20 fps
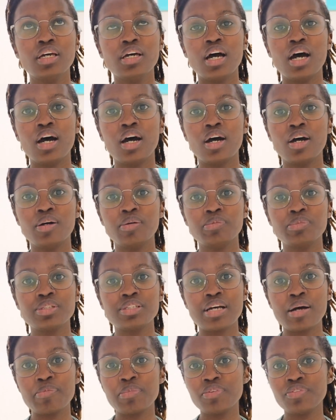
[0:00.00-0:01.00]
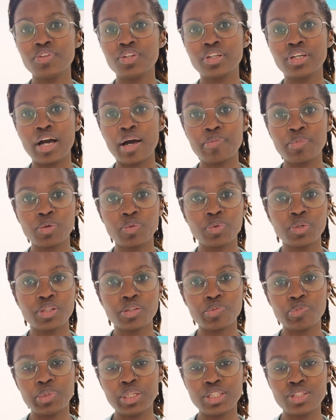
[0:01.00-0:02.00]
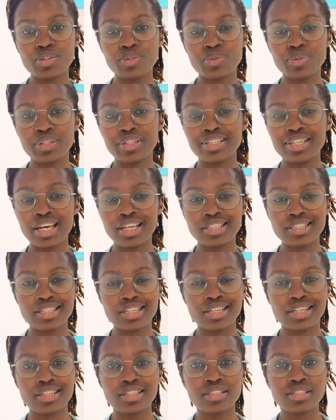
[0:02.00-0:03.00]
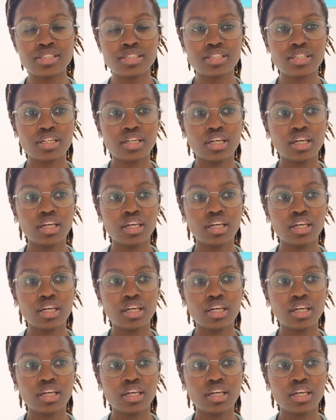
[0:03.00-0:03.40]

some of you coming with me to the dentist,